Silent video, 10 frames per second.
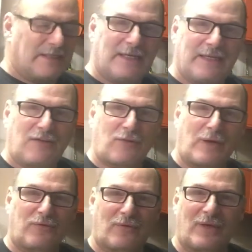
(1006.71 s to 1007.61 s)
And that's what I
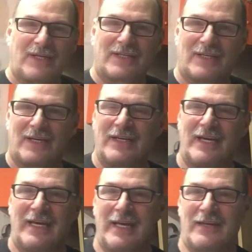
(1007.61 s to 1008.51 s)
was working on.
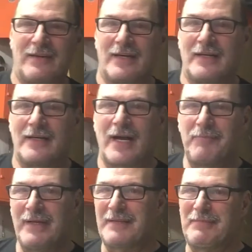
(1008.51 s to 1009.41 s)
And I
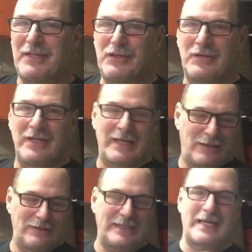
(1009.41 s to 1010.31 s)
picked up the unit, and I
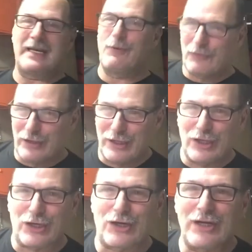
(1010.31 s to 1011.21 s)
looked at it. It was a
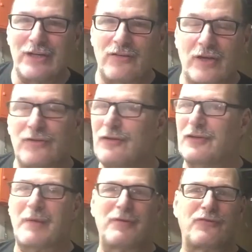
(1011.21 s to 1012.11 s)
little crooked, so I took
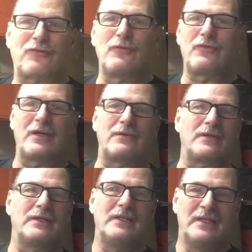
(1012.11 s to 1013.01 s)
a couple screws out,
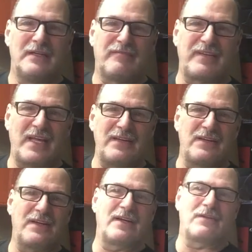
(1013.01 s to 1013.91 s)

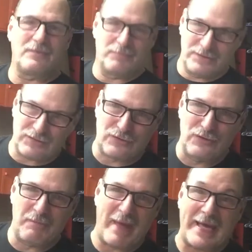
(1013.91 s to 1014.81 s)
flattened it out, put the
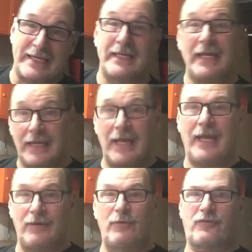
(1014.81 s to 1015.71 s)
screws back in,
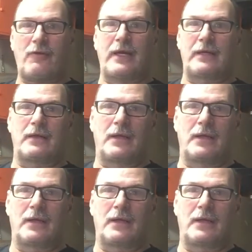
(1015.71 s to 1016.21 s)
and it was straight.